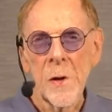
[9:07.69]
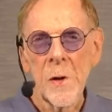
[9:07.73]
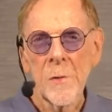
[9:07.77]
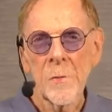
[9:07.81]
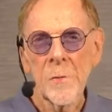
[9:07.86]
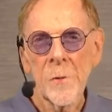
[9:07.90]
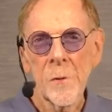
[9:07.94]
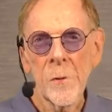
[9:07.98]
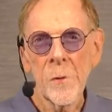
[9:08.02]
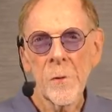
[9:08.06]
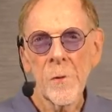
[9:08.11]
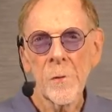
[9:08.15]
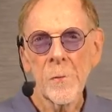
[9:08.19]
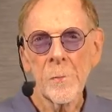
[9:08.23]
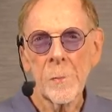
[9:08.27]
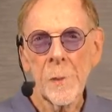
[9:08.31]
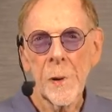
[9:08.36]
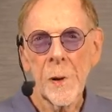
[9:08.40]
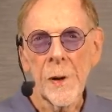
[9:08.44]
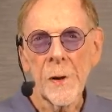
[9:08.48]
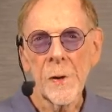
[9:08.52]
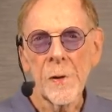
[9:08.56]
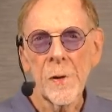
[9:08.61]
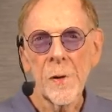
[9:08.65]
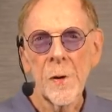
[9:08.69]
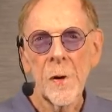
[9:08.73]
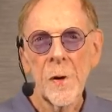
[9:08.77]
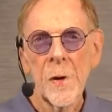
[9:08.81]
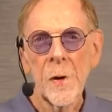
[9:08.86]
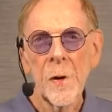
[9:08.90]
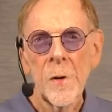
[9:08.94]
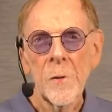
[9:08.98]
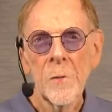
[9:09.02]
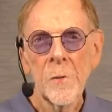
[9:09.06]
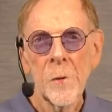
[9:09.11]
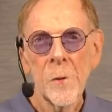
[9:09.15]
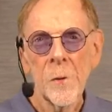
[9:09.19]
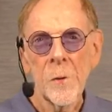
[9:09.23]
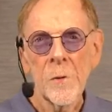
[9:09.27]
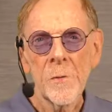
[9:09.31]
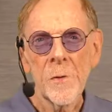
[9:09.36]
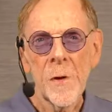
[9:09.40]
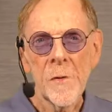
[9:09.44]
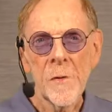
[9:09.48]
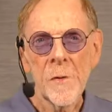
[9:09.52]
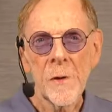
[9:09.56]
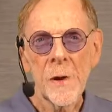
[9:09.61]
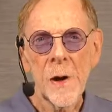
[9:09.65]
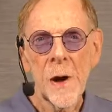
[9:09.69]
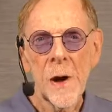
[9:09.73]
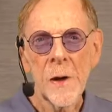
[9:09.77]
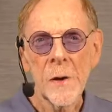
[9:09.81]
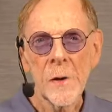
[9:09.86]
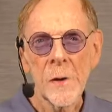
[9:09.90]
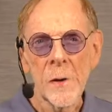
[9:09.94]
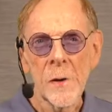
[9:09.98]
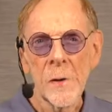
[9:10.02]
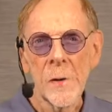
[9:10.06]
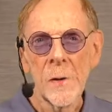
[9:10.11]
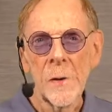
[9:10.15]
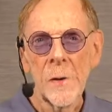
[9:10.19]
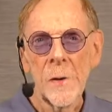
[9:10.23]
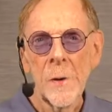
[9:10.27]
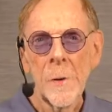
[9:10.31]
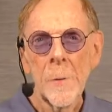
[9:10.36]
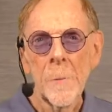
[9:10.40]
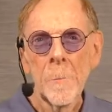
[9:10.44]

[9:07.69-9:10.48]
4 of pit, 4 of avocado.